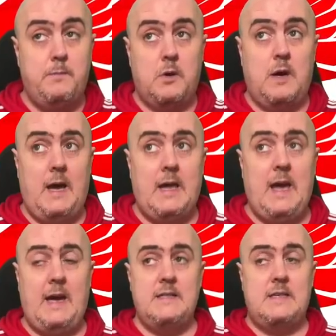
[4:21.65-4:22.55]
but I
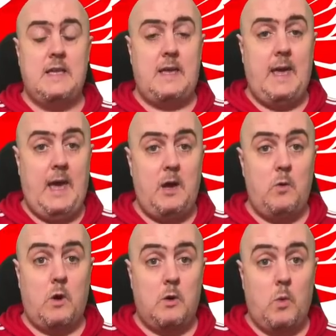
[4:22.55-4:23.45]
can't see how
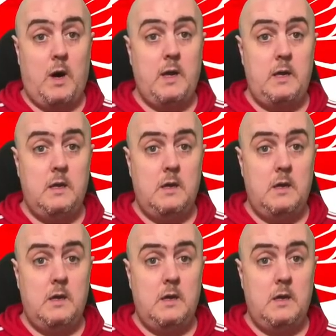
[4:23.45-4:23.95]
or why.